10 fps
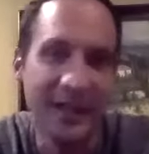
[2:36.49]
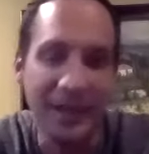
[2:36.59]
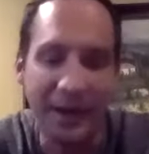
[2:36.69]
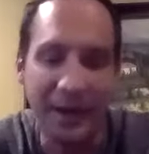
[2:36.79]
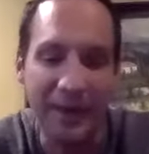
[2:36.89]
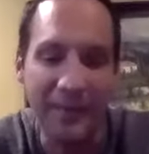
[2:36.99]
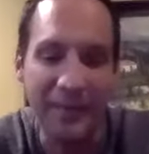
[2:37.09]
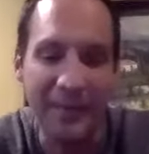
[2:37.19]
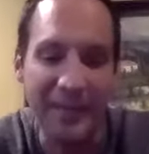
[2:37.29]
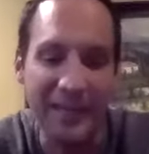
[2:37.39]
Um,
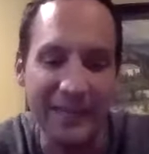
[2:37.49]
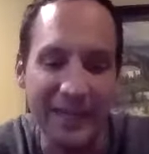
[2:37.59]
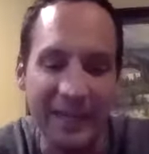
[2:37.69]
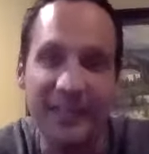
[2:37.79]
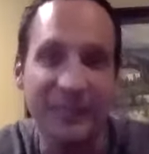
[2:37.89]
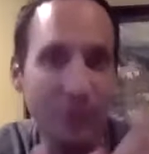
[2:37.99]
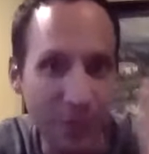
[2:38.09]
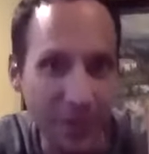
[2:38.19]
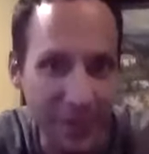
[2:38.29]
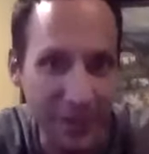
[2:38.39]
and I never
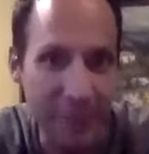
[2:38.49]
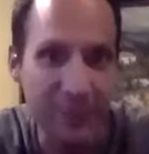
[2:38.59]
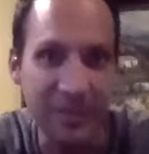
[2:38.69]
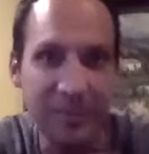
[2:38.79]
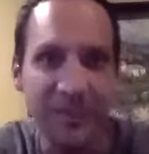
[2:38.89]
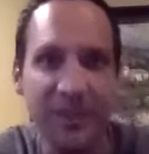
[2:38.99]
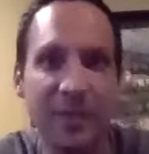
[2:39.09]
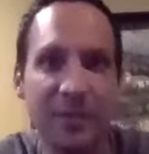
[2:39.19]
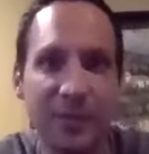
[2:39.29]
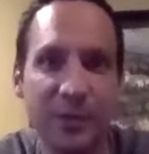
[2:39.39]
quit on a company, but the
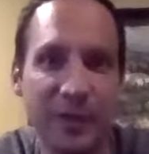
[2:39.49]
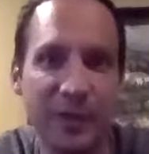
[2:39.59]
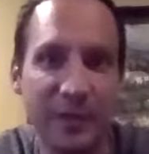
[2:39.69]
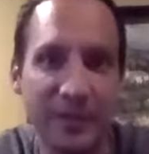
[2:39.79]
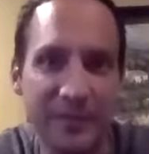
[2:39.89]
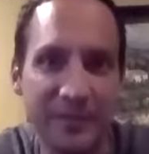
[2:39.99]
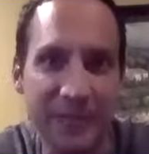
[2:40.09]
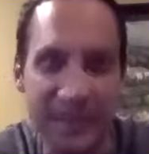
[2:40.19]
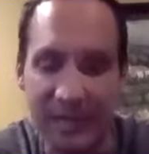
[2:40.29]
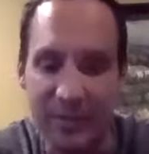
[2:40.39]
company quit on me,
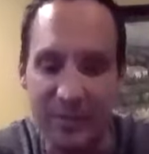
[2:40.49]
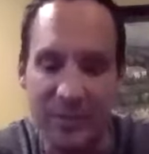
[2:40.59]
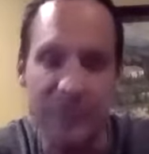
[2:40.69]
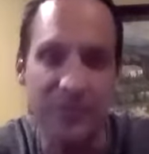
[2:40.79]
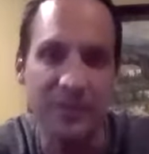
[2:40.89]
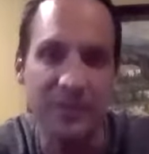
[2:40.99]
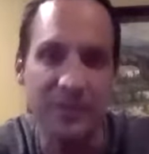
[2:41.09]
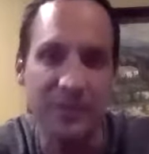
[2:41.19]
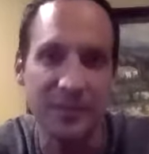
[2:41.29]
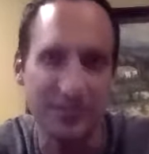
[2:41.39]
uh, which is
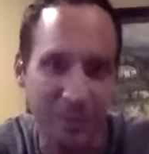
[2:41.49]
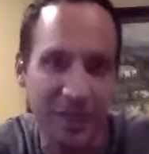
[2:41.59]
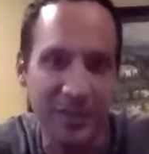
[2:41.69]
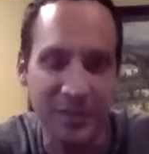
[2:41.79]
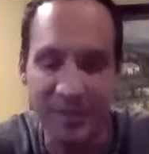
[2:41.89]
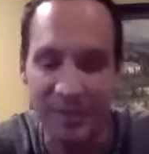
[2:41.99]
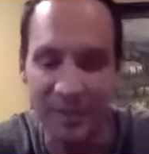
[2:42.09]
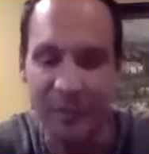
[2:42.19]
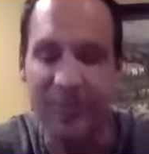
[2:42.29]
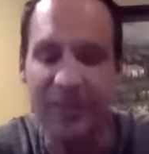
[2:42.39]
something we'll probably talk about in a
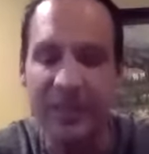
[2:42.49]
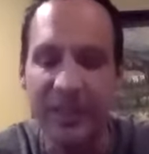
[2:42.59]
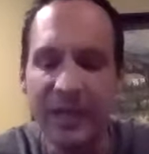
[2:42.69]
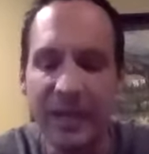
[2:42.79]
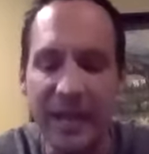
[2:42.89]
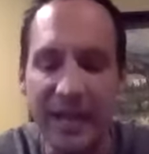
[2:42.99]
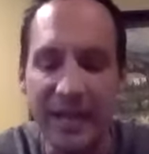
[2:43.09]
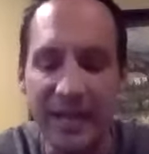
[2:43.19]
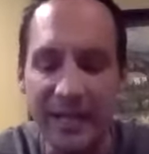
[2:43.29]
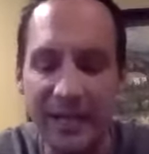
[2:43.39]
little bit. And,
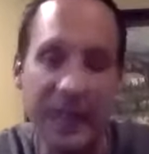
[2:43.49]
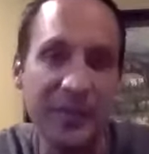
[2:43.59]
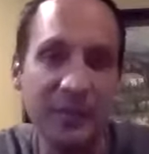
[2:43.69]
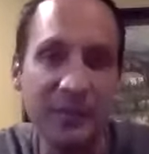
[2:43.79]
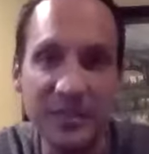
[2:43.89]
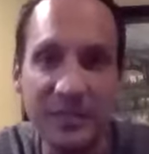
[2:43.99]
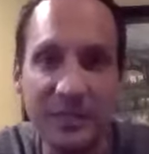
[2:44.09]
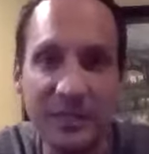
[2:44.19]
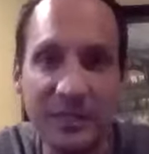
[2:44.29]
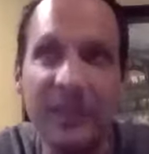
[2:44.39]
eh, and then
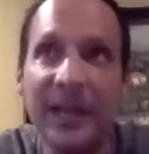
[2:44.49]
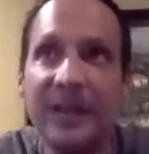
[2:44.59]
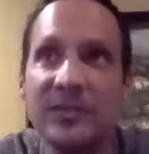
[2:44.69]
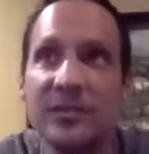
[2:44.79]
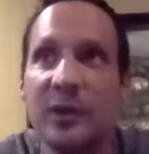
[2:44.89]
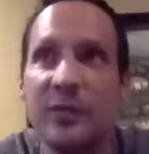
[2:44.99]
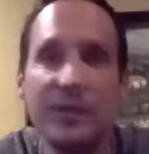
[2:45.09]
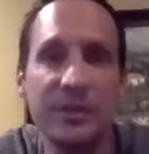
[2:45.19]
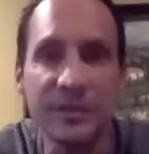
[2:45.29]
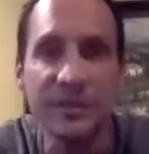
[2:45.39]
recently, in the last 12
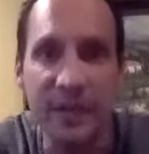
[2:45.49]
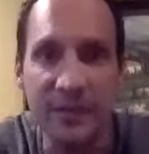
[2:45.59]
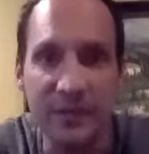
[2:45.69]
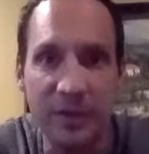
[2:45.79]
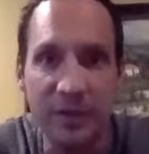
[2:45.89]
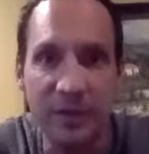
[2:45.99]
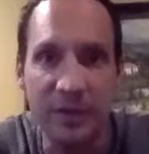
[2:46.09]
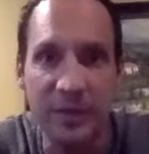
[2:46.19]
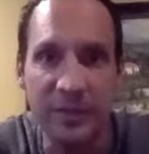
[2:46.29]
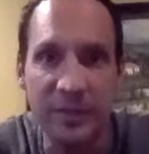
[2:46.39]
years, got involved with a
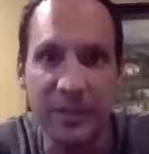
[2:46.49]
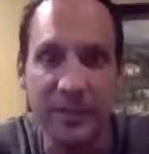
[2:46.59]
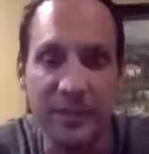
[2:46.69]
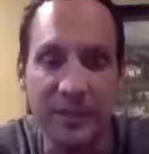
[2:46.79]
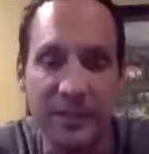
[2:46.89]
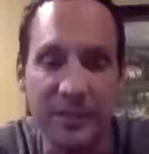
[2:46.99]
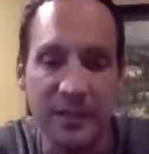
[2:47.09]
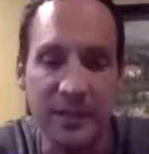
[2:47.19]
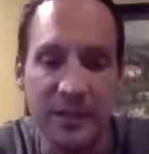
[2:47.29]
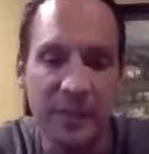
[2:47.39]
company that
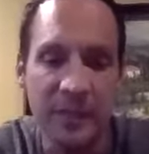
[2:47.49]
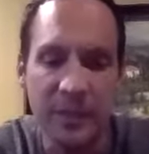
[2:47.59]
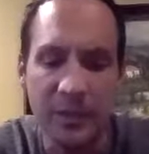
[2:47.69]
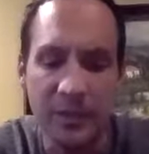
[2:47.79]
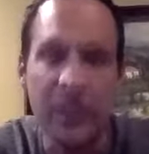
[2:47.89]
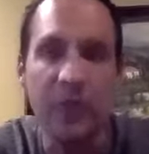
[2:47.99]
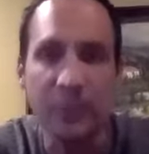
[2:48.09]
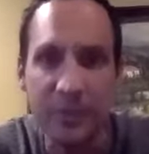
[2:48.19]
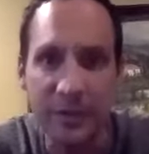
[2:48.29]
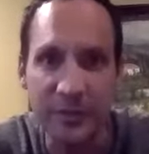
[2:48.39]
uh, was a health
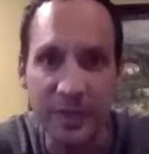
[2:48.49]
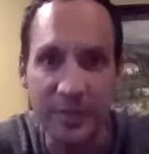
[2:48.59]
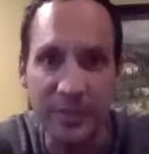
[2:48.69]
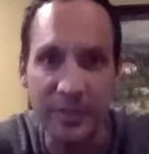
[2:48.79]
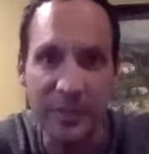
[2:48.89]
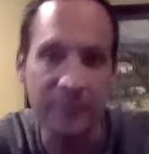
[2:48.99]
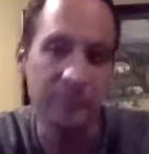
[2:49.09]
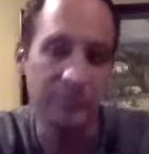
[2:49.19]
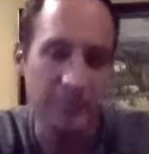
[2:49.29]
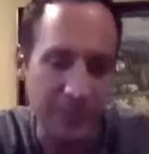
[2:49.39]
and wellness company
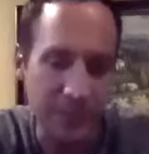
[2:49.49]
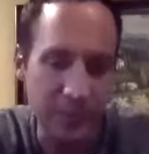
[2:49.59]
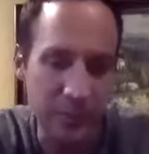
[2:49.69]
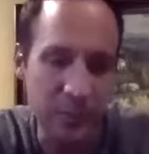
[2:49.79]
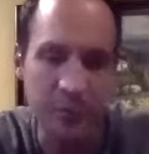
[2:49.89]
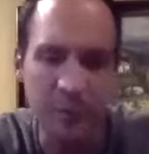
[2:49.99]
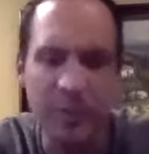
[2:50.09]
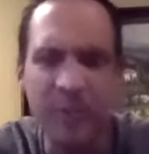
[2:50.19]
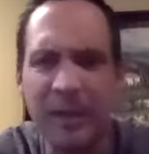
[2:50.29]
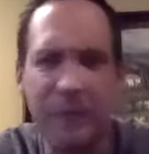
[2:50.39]
they were doing
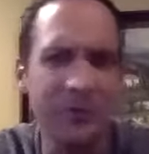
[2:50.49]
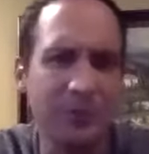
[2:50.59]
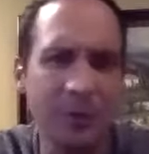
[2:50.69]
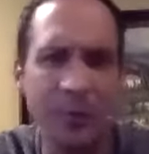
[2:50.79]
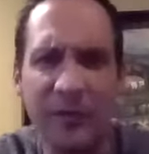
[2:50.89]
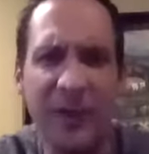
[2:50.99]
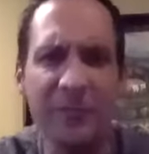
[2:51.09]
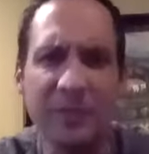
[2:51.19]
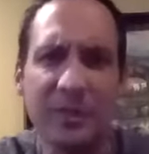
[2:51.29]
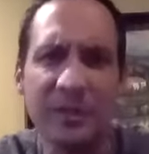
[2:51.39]
about oh five
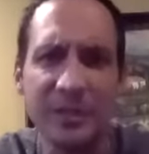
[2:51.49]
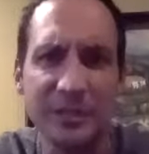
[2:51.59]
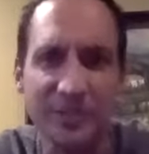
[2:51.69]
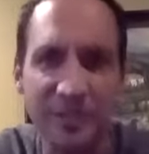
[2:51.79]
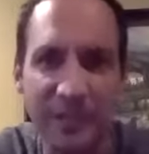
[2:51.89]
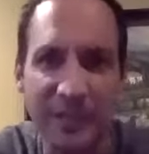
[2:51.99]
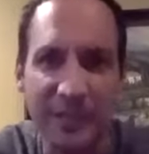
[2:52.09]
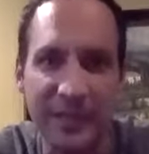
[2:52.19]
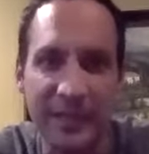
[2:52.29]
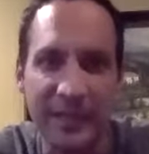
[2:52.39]
million a year, something
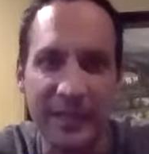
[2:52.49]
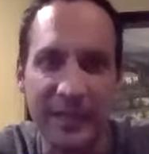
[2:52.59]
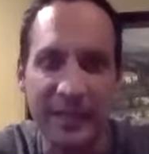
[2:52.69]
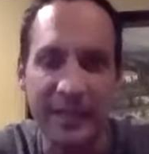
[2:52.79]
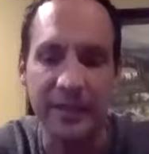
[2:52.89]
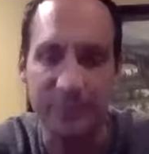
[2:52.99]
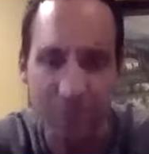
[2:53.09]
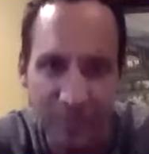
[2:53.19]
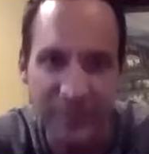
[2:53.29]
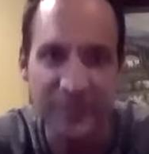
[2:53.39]
like that. And a
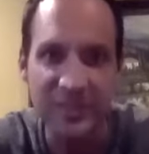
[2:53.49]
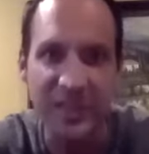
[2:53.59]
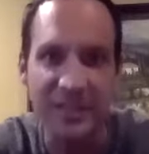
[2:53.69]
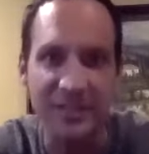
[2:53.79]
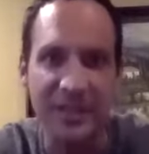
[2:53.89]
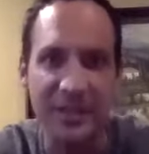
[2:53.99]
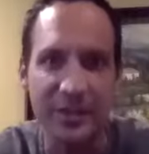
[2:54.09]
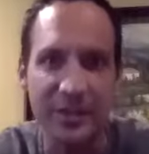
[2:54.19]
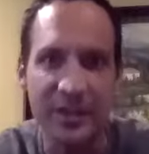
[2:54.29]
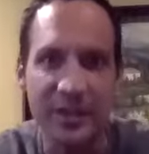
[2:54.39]
group of us got
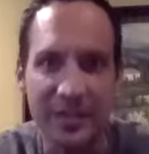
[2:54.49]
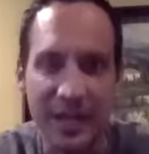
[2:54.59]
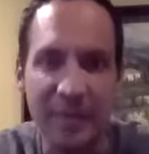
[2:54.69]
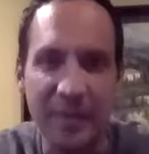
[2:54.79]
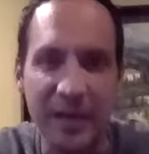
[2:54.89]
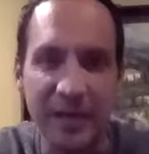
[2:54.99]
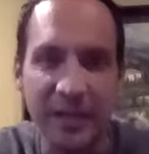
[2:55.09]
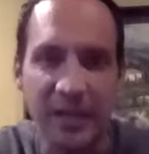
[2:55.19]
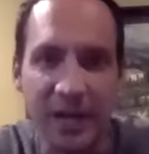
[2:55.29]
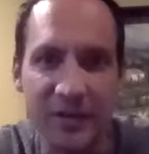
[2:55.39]
together, got behind a
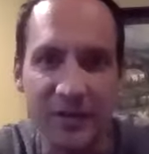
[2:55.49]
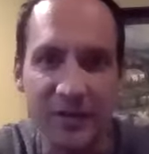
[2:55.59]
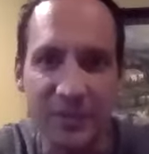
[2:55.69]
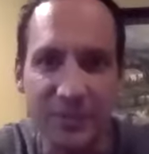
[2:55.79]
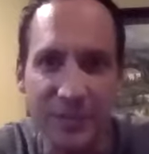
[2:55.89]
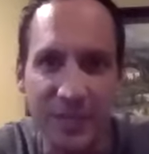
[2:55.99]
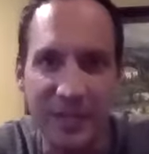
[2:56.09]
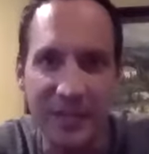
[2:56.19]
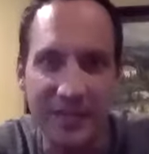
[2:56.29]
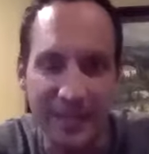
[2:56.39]
cause and a
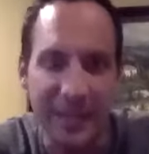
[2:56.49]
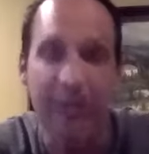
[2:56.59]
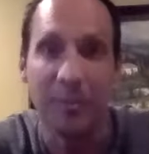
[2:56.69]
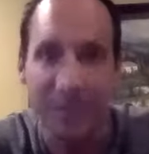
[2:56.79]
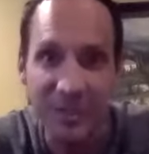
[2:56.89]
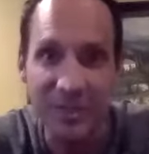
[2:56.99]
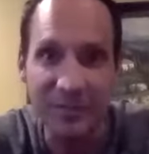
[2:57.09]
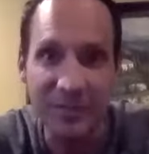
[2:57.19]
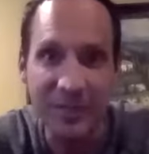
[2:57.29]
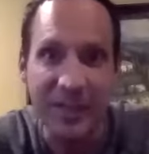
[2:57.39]
crusade and a
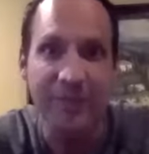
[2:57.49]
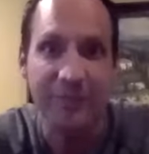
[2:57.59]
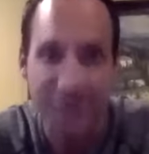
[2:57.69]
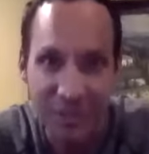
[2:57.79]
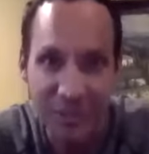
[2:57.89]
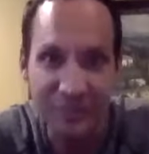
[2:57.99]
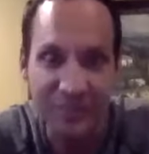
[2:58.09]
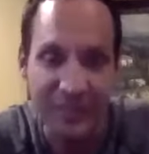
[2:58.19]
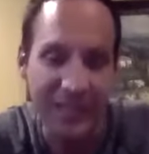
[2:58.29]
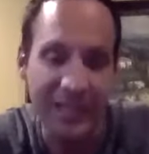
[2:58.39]
mission and a vision,
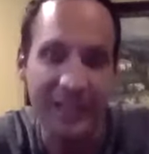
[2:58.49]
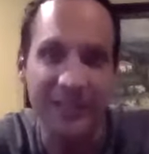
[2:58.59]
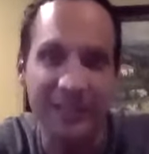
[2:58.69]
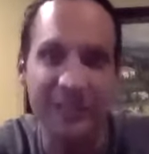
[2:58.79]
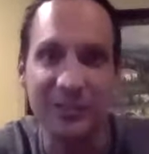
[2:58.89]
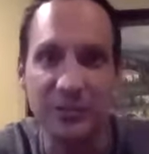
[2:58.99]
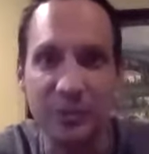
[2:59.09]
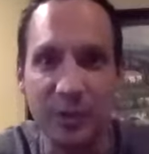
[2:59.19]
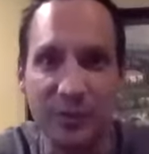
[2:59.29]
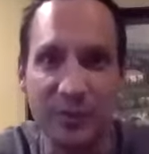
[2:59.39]
and literally in
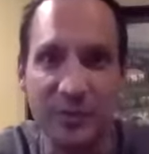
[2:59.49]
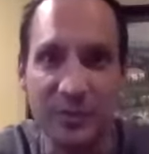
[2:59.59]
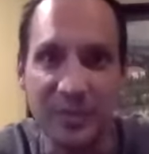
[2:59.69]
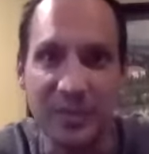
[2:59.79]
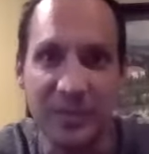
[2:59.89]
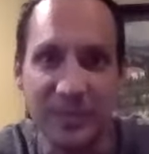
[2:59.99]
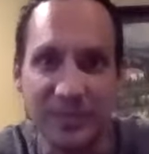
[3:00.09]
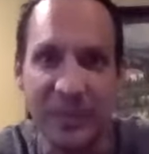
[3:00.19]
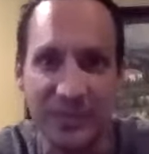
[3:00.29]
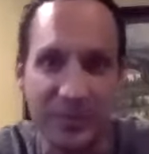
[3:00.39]
12 years became one of the
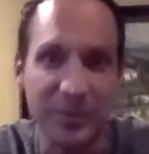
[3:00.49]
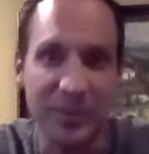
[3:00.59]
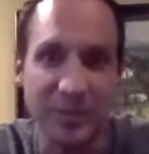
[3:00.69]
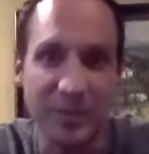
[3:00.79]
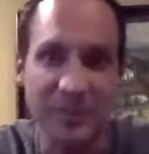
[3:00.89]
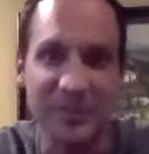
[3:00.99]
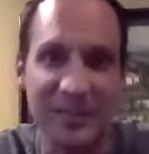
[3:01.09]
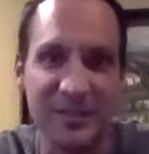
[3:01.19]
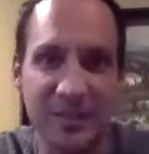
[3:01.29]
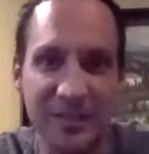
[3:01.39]
fastest growing companies in
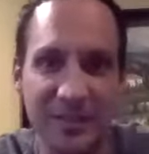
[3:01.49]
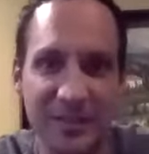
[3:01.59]
that space.